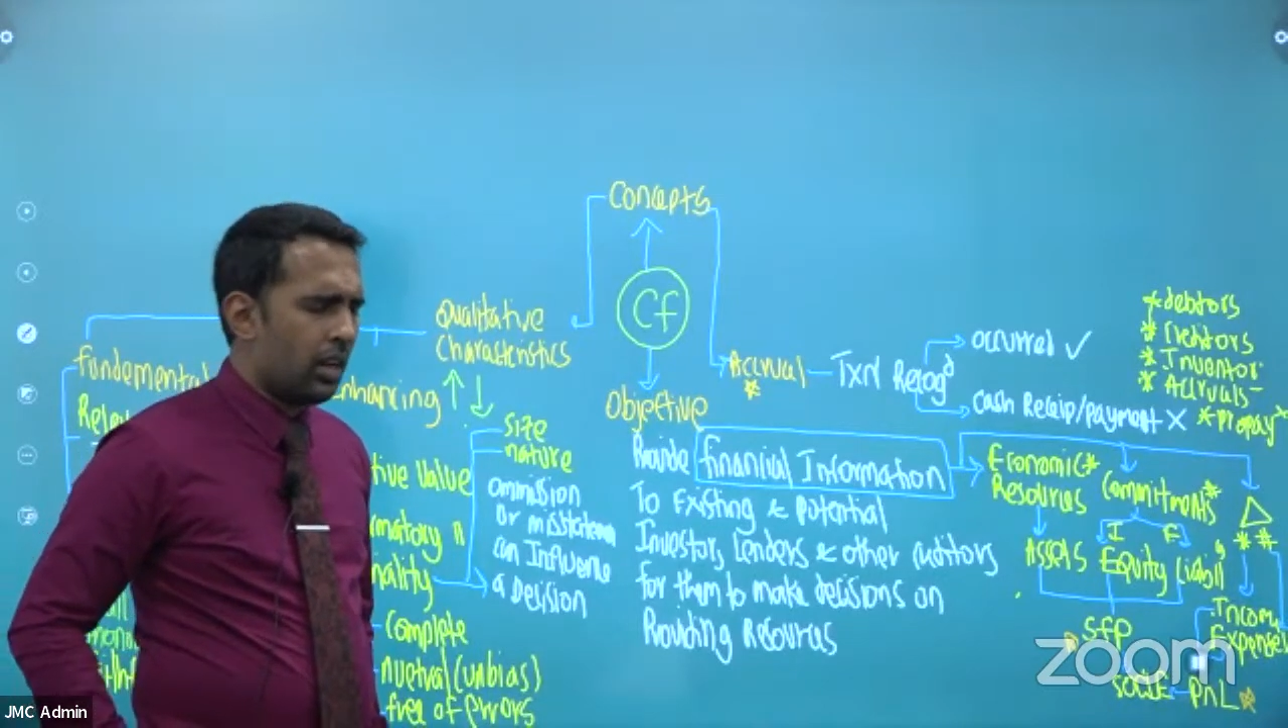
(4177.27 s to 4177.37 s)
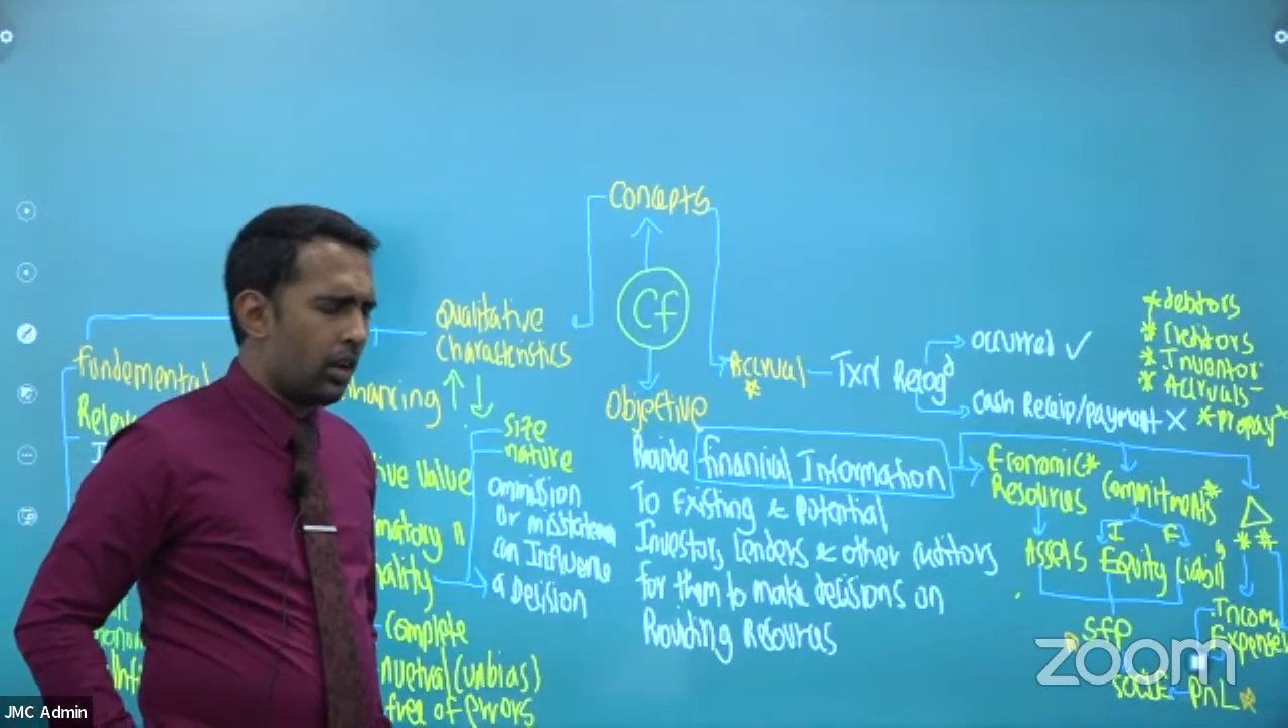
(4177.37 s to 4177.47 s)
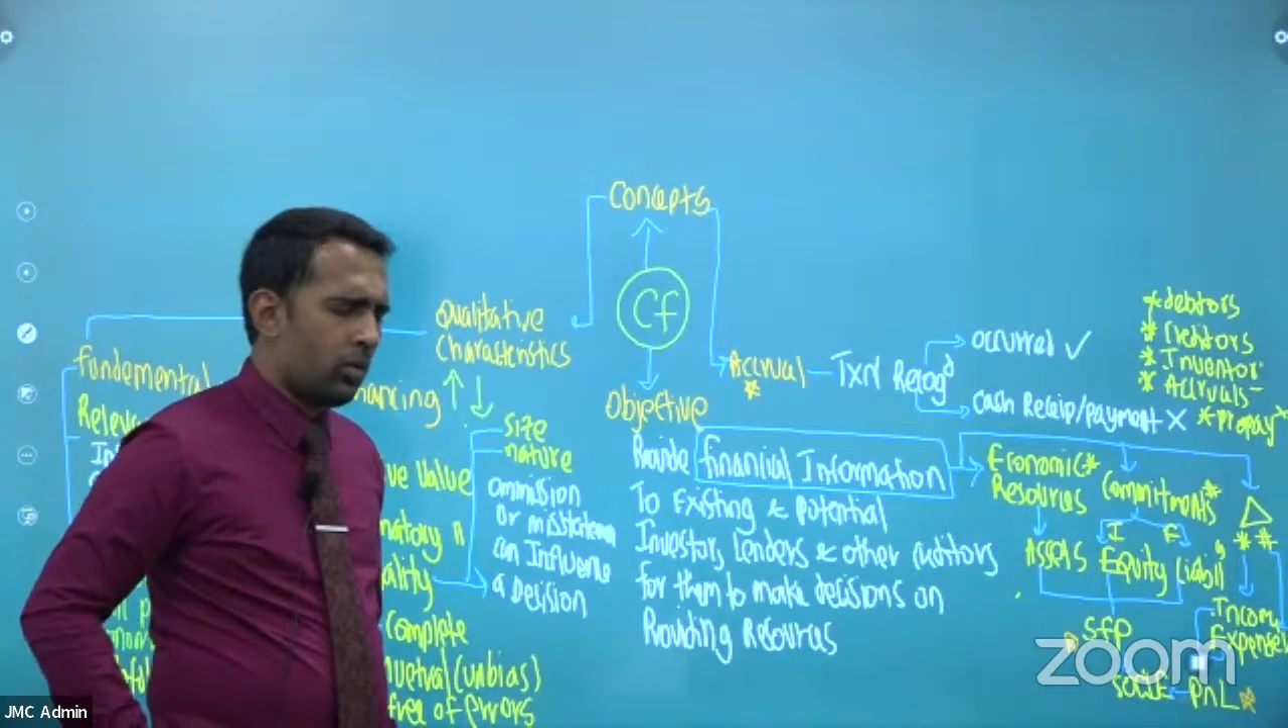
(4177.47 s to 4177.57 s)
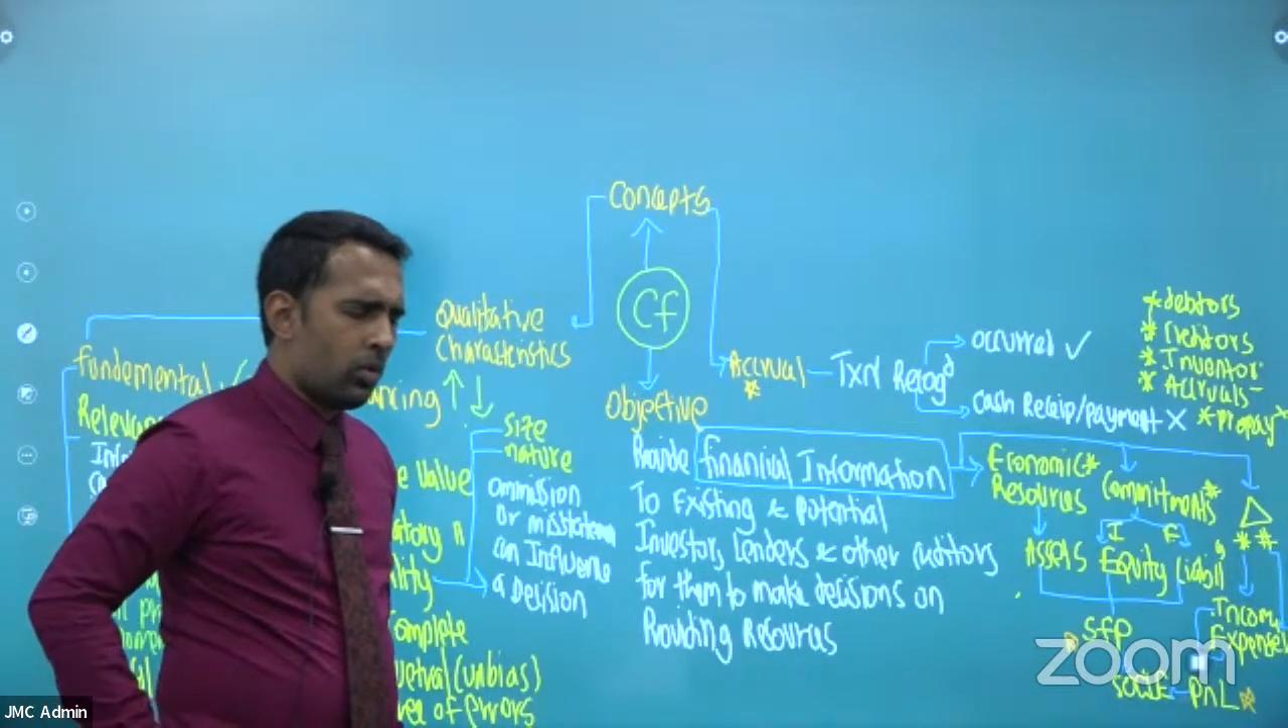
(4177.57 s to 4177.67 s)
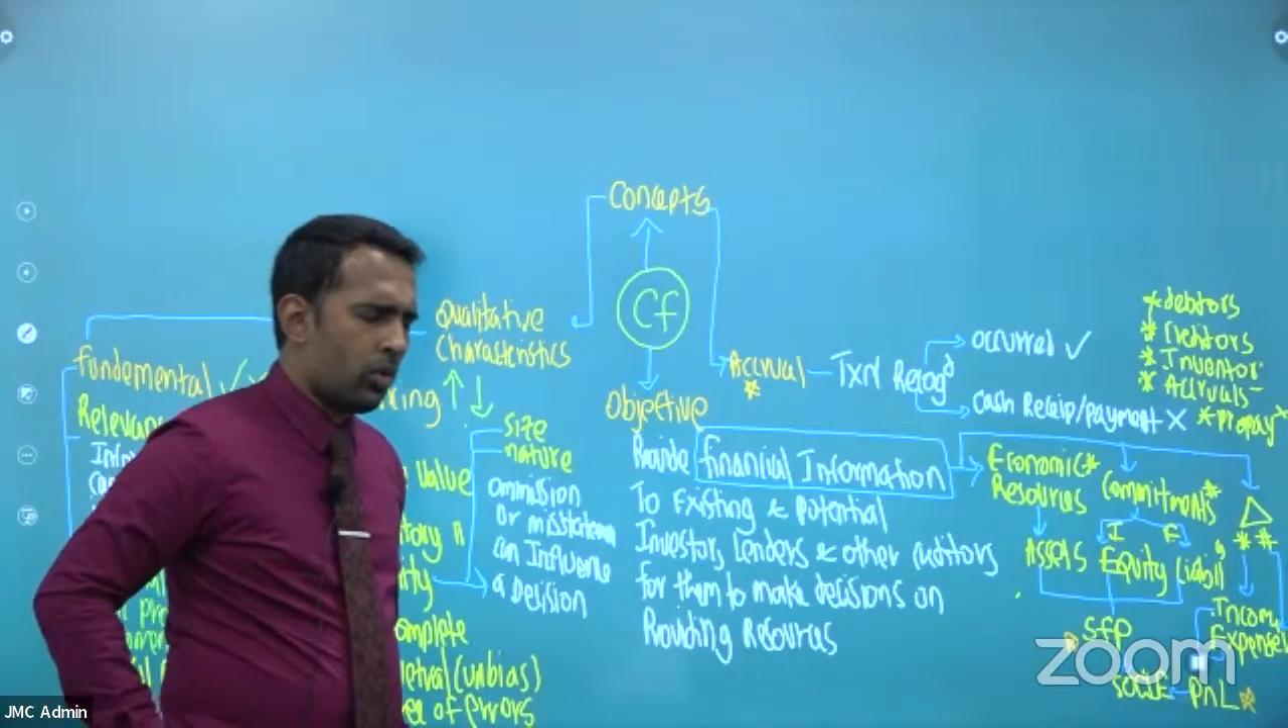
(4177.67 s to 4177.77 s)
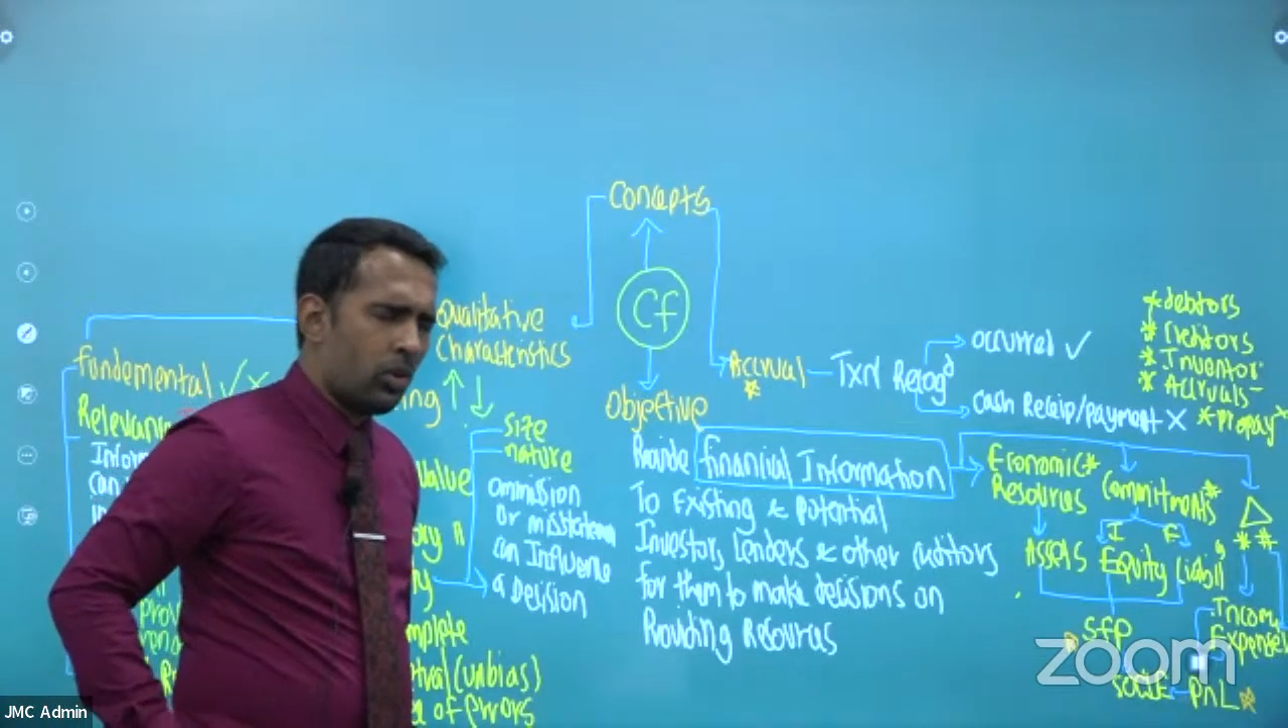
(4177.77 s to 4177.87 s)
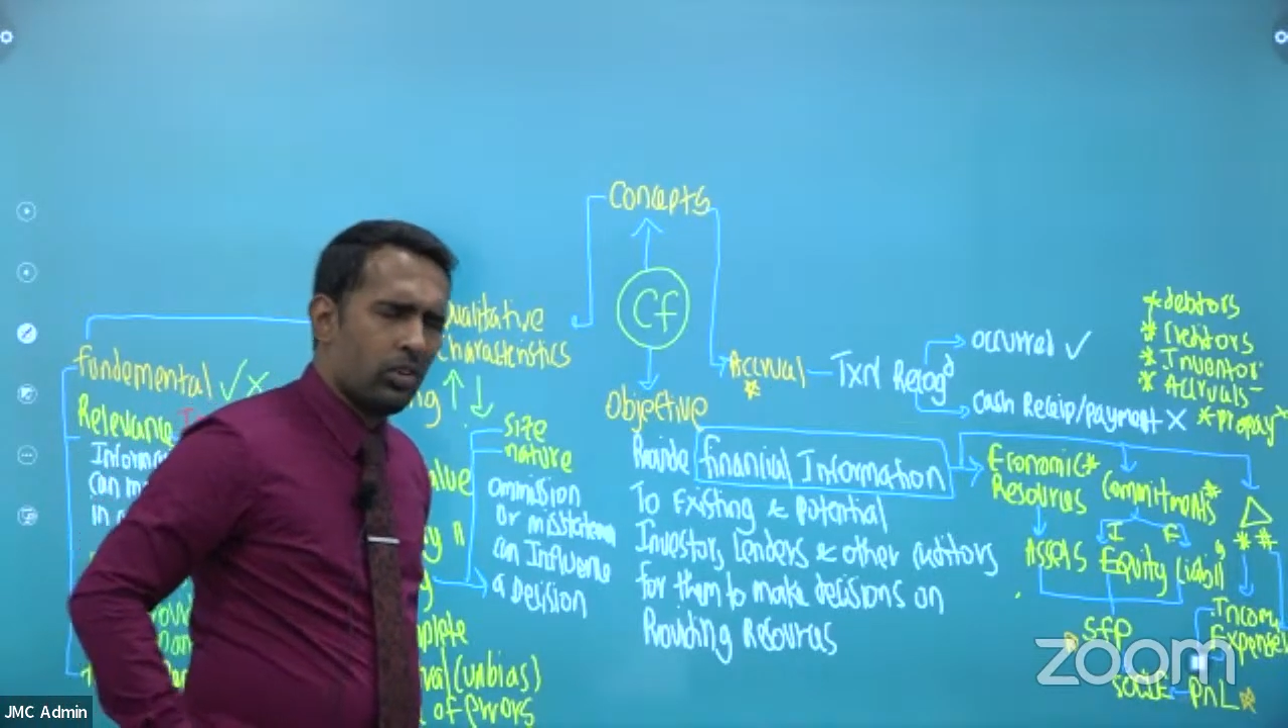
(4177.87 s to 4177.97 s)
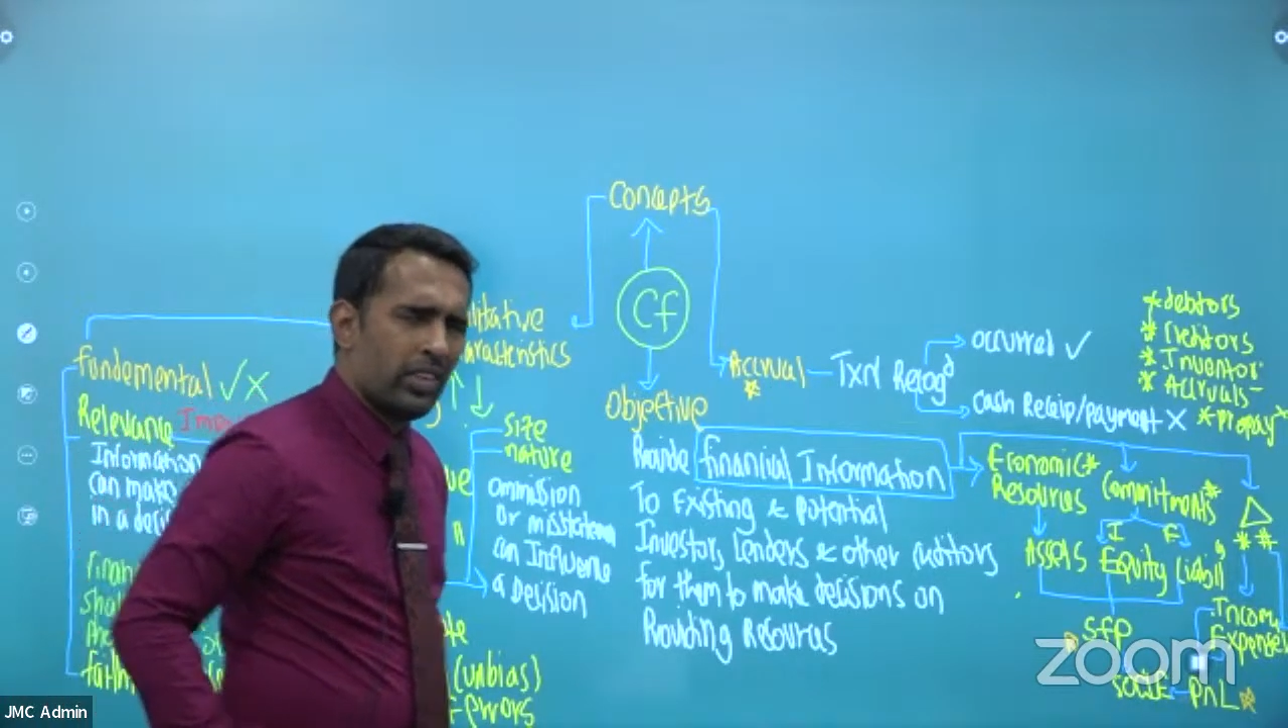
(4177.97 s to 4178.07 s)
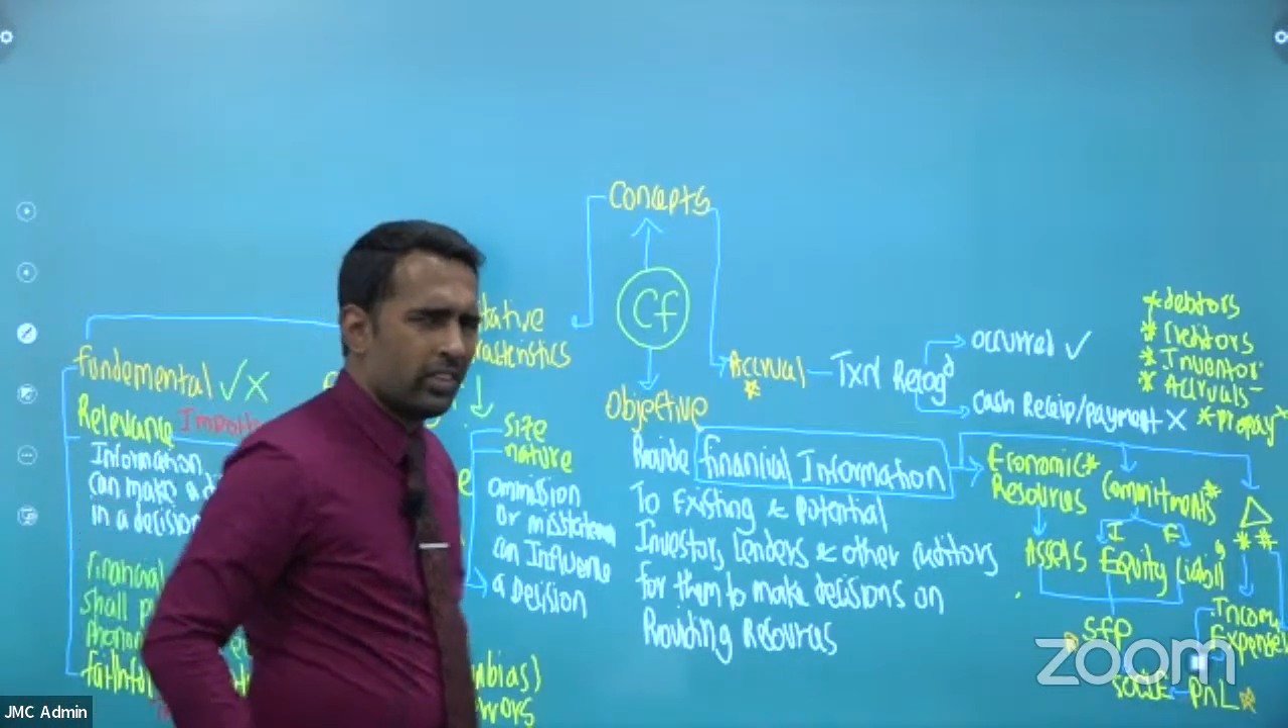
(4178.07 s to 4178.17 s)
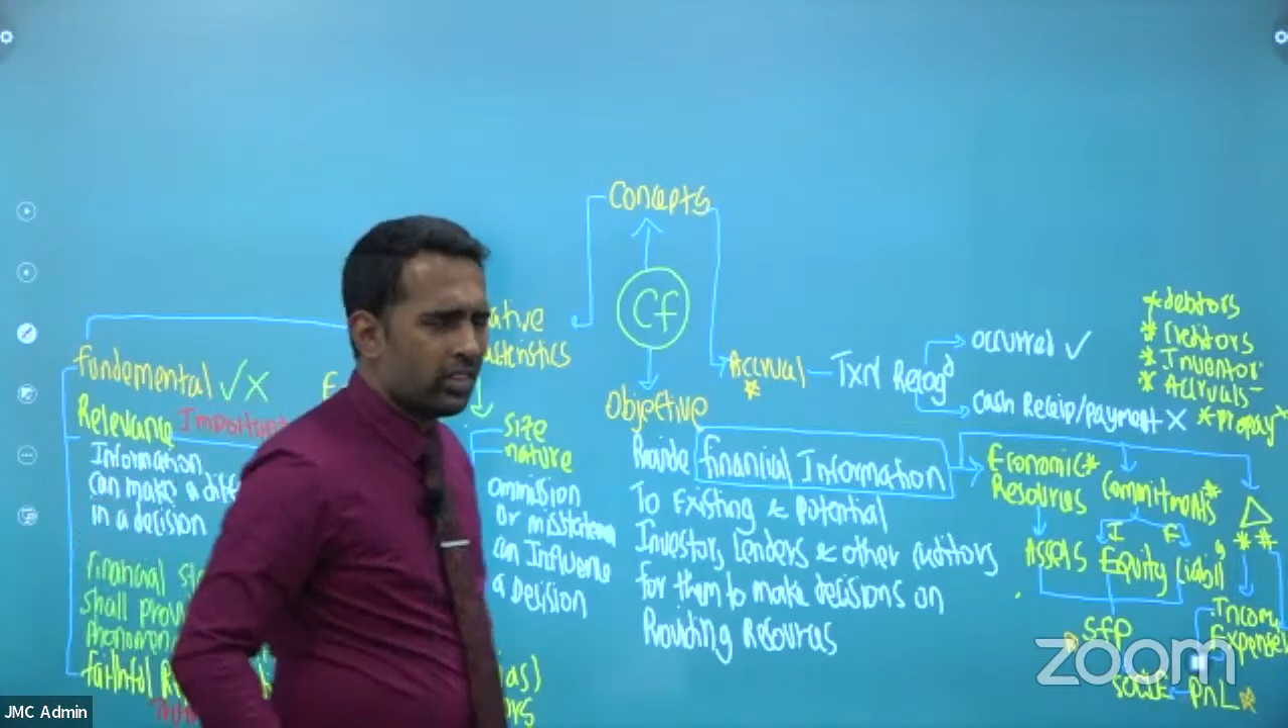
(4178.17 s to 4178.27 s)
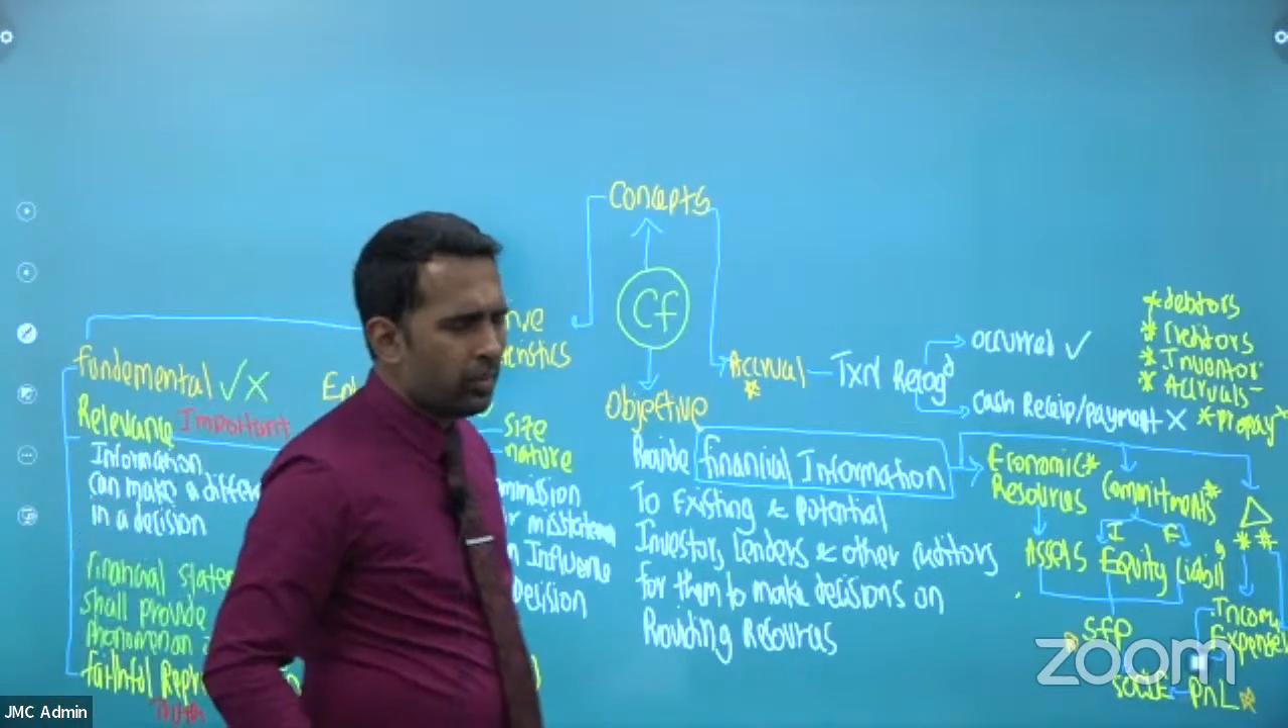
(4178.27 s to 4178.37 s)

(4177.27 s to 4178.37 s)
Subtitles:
Now, always